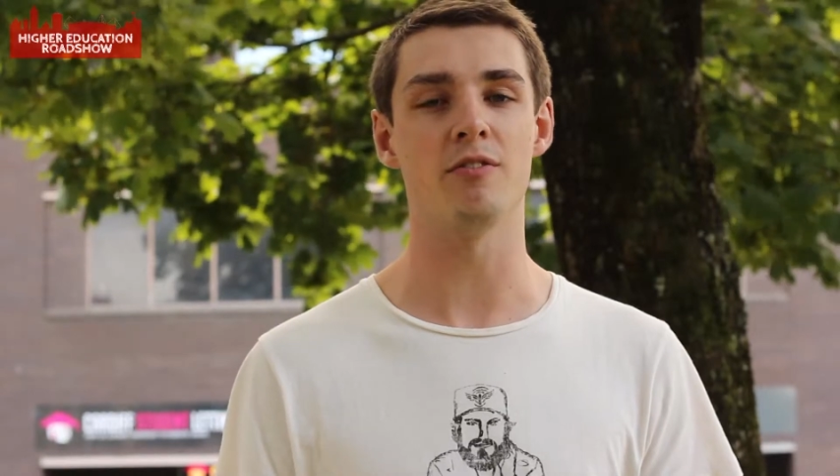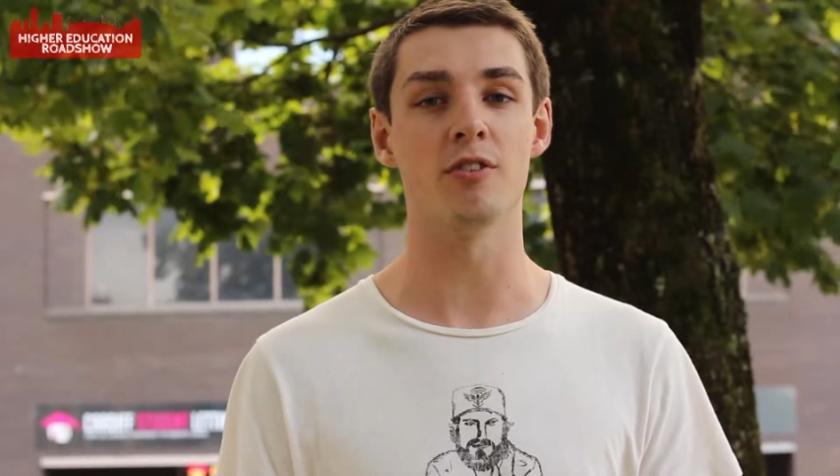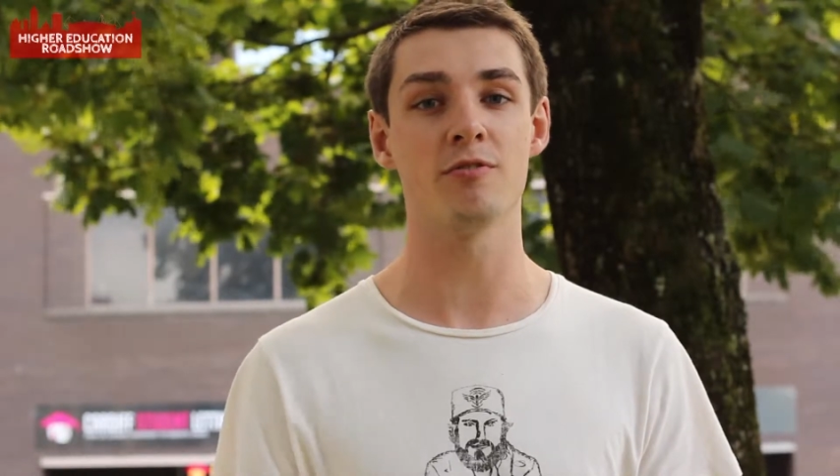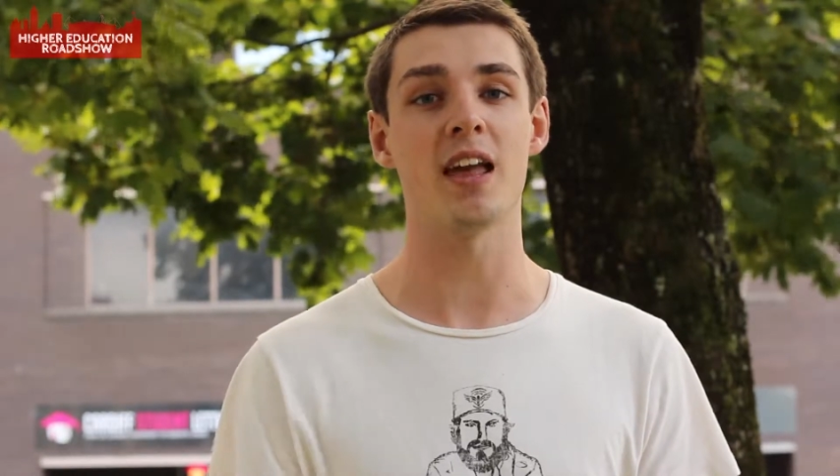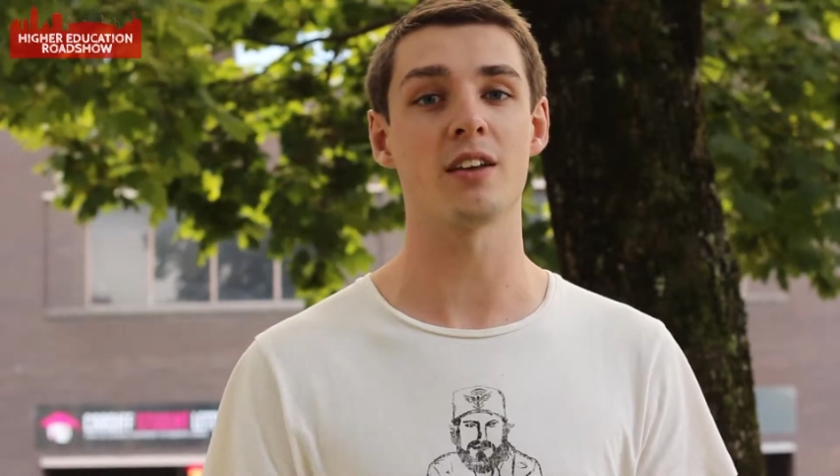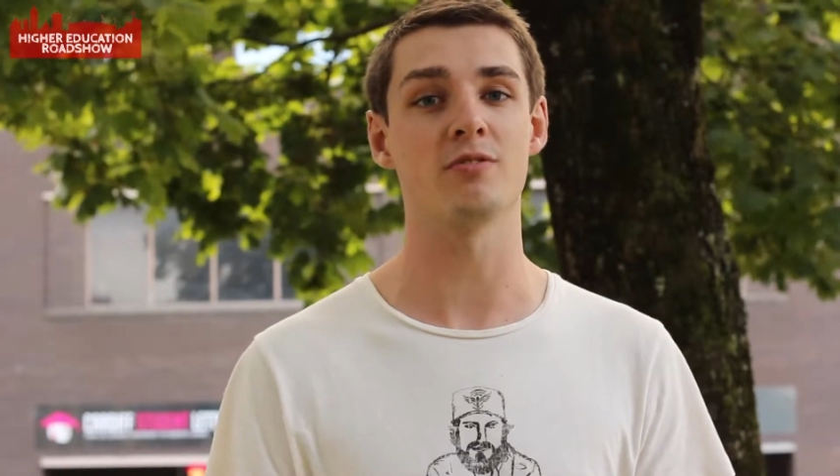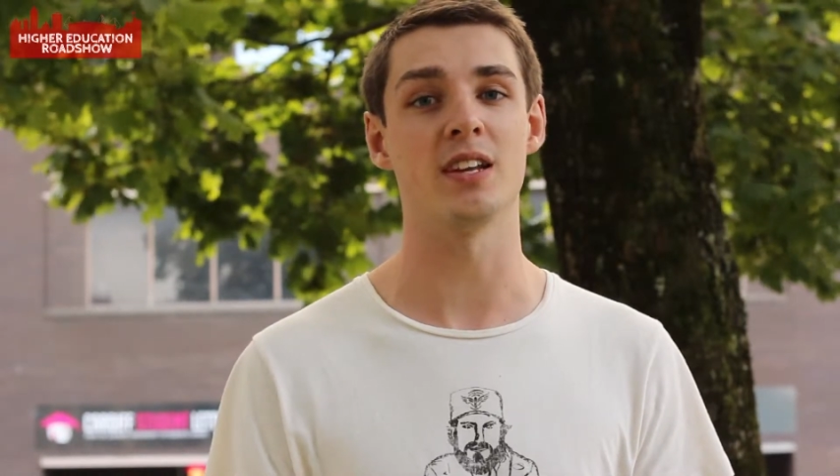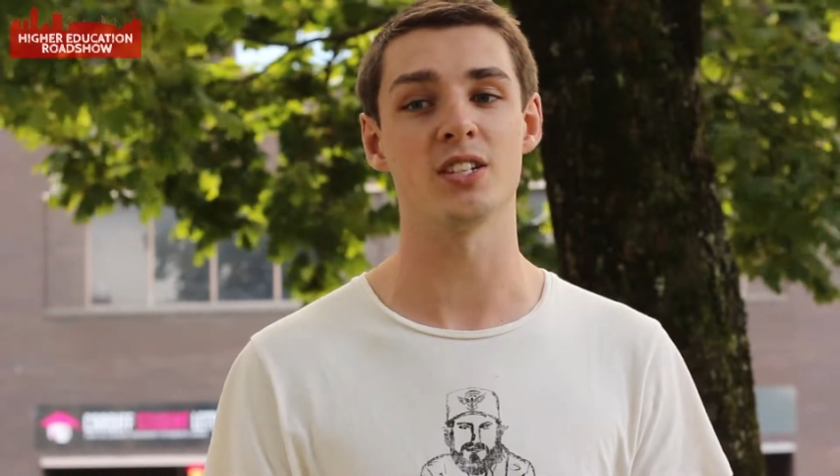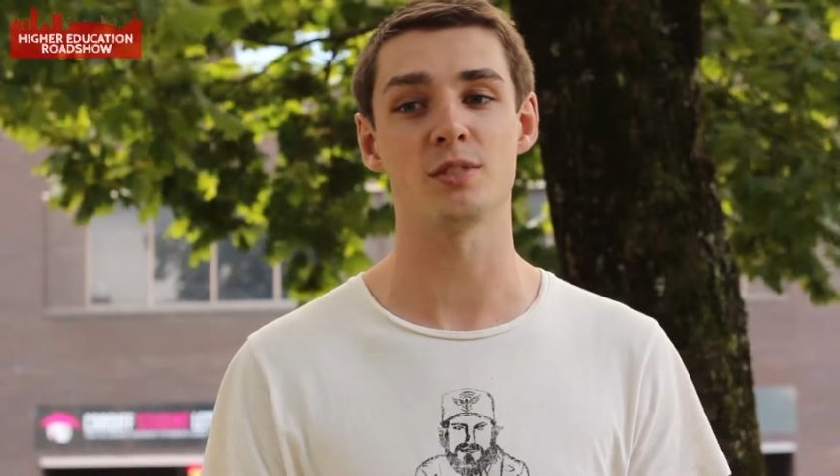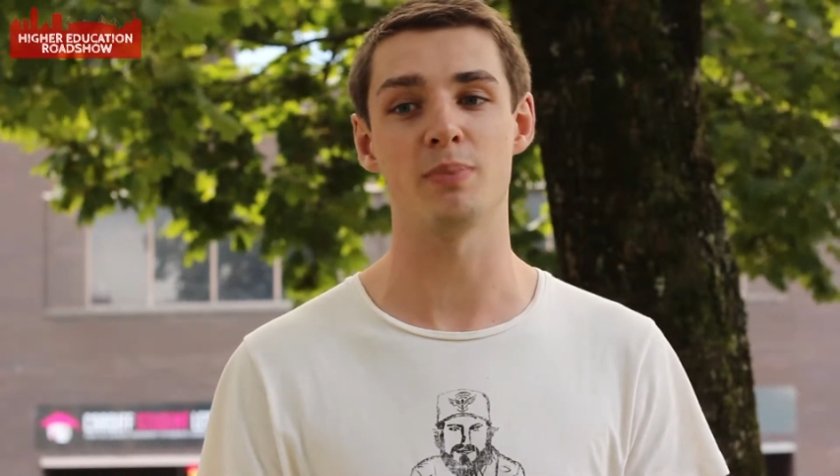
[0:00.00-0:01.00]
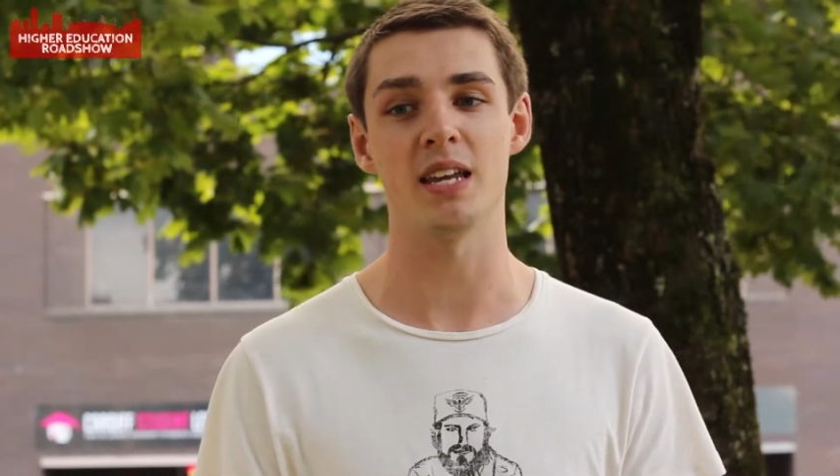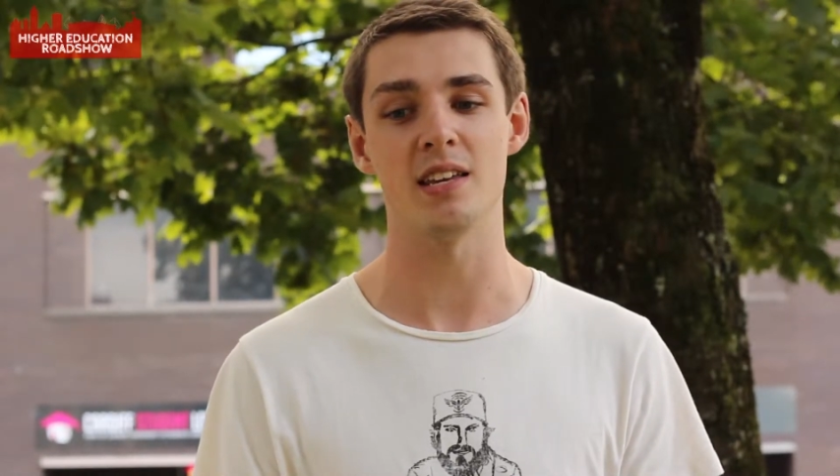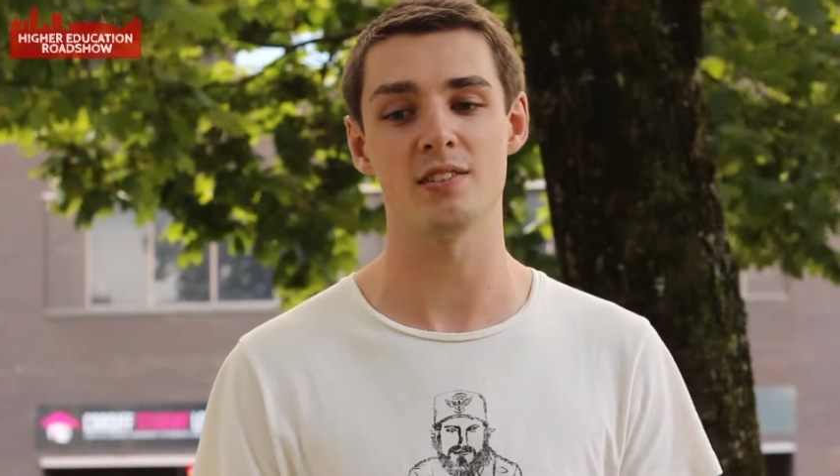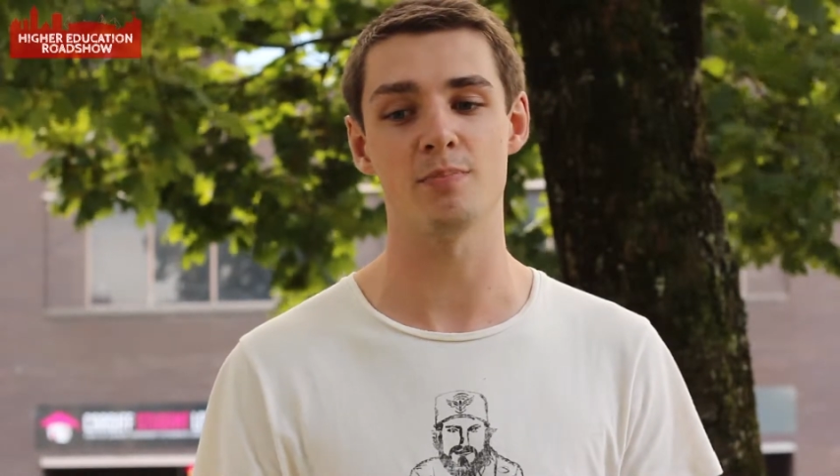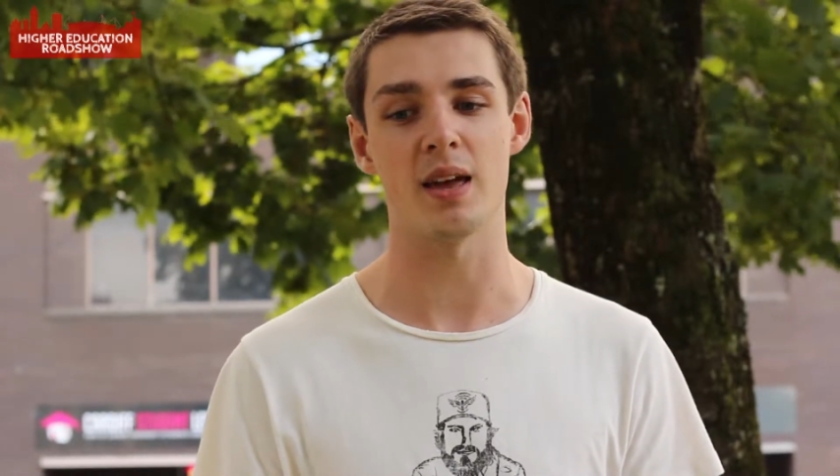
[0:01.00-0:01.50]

reflect religious beliefs